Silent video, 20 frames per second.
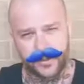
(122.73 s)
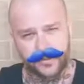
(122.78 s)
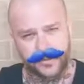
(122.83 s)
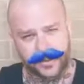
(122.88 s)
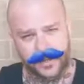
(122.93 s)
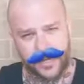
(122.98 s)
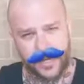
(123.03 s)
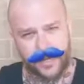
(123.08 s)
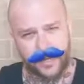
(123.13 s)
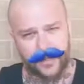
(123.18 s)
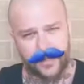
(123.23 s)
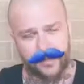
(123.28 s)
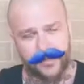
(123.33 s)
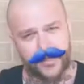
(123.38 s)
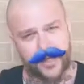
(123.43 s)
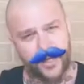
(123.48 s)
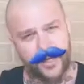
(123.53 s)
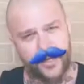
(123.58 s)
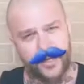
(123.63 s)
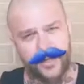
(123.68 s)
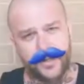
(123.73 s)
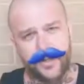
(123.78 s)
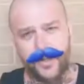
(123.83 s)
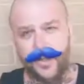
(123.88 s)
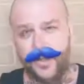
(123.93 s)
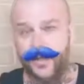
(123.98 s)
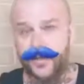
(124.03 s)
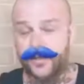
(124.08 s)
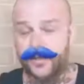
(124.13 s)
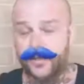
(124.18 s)
scallions on it.
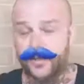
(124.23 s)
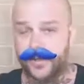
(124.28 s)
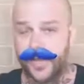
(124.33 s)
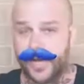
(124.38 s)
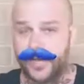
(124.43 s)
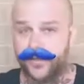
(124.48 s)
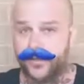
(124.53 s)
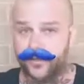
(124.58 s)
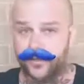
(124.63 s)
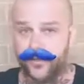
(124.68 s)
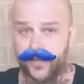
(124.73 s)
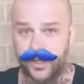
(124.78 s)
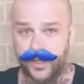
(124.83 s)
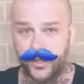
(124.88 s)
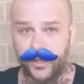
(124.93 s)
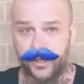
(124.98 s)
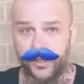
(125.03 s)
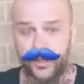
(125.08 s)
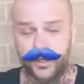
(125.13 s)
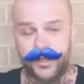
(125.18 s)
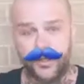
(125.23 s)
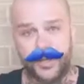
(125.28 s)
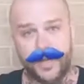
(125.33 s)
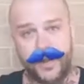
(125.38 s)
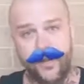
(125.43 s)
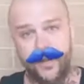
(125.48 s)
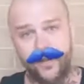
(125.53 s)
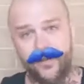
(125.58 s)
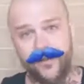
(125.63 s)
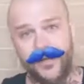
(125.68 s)
So that's really good.
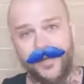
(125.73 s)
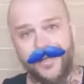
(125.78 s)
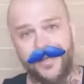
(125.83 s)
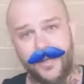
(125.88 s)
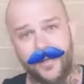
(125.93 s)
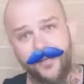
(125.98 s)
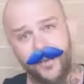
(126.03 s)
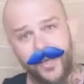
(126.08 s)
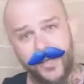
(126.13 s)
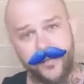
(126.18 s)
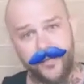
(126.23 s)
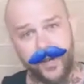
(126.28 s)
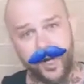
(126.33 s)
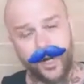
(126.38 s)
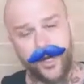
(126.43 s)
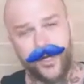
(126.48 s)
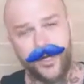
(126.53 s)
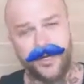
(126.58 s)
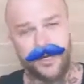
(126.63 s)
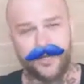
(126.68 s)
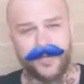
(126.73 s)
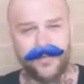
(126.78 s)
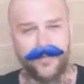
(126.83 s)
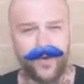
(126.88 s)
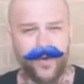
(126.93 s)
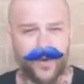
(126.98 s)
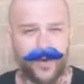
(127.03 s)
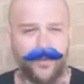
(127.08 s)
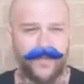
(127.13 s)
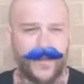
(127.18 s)
Now over at Liberty Market, it's
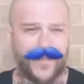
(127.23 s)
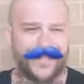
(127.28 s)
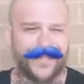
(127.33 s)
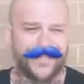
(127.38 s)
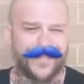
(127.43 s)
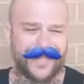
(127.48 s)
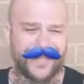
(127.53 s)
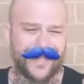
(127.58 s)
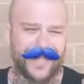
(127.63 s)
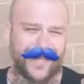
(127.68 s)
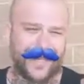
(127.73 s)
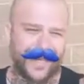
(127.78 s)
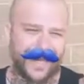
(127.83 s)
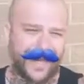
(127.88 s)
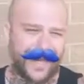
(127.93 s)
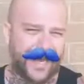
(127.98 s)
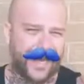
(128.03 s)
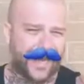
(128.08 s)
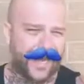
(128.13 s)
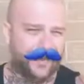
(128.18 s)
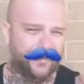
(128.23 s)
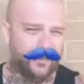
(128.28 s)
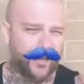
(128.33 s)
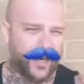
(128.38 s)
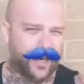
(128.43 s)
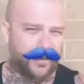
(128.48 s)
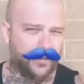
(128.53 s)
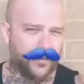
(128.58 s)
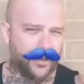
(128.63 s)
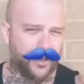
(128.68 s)
more of, I'd say, like a
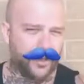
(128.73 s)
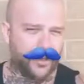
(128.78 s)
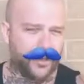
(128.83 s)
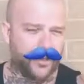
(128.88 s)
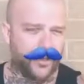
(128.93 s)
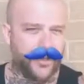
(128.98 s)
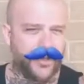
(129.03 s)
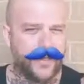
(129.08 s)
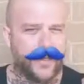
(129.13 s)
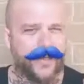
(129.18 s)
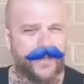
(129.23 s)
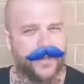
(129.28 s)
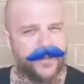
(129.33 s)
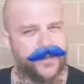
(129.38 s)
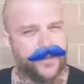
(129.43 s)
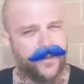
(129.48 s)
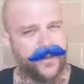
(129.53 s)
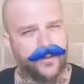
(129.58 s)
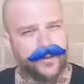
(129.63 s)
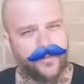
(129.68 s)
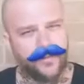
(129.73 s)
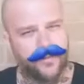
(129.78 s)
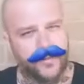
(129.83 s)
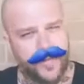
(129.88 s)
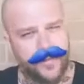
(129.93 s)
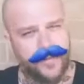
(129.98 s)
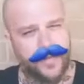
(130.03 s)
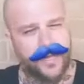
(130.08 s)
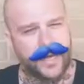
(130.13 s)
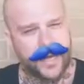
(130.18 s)
highbrow burger. So
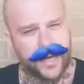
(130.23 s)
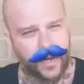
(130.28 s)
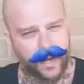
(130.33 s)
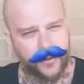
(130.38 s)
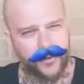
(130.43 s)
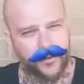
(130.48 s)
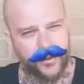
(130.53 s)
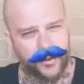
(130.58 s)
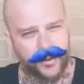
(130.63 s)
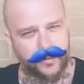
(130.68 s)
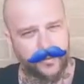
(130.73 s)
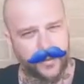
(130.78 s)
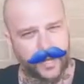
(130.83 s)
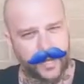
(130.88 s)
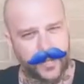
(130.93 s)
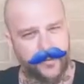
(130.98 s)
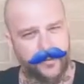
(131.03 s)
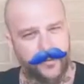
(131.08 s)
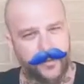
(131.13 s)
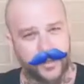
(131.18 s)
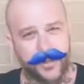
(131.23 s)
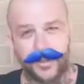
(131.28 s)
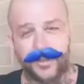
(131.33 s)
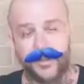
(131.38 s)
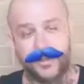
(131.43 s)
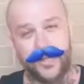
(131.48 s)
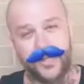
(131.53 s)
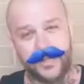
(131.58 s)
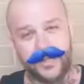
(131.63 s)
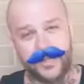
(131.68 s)
maybe a healthier bite, which
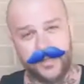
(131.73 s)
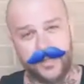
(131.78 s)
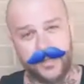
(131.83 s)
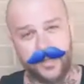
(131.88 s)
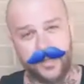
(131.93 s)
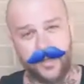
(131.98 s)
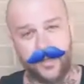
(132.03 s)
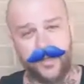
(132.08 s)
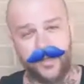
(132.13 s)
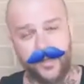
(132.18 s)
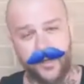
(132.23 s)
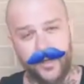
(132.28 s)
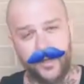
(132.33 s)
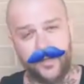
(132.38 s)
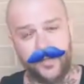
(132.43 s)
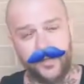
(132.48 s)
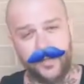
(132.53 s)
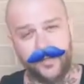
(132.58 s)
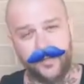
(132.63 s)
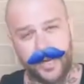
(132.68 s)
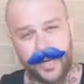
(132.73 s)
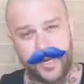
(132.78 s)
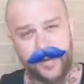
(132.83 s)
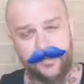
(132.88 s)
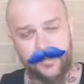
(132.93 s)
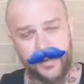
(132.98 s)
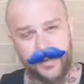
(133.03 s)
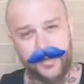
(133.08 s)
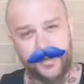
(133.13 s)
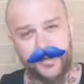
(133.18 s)
isn't necessarily good, in my
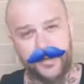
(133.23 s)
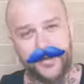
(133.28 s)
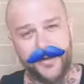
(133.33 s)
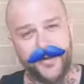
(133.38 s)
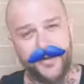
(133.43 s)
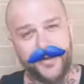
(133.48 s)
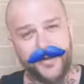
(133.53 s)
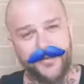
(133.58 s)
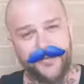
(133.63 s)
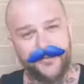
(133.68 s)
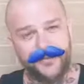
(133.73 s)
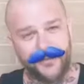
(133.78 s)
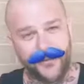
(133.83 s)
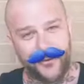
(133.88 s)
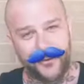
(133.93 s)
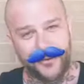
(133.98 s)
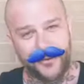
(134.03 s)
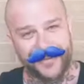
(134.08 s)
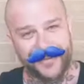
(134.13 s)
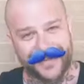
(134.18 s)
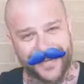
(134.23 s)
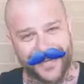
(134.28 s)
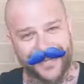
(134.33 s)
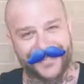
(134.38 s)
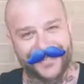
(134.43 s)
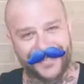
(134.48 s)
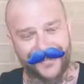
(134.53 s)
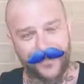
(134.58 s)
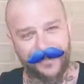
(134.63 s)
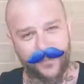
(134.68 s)
opinion, for the
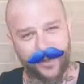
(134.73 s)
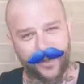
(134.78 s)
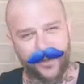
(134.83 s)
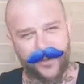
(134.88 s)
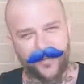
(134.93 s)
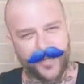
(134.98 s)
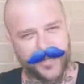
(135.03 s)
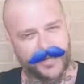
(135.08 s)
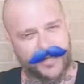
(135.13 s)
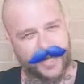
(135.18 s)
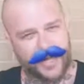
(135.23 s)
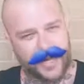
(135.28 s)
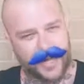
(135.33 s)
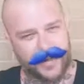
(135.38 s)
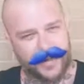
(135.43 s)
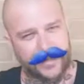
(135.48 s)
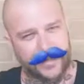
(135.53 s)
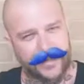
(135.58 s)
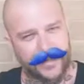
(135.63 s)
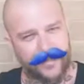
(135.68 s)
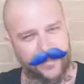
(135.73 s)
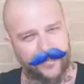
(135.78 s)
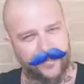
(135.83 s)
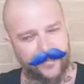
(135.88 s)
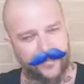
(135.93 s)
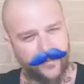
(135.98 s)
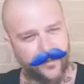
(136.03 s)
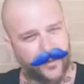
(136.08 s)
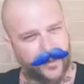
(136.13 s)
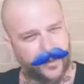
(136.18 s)
taste of the burger, because I kind of like
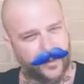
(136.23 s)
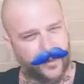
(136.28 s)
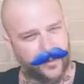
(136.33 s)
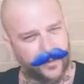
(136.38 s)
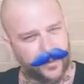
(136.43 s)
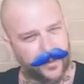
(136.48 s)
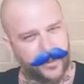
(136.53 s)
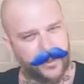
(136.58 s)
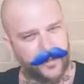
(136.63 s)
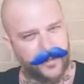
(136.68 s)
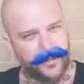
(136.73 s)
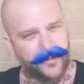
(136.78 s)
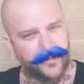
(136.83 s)
them with a little bit of,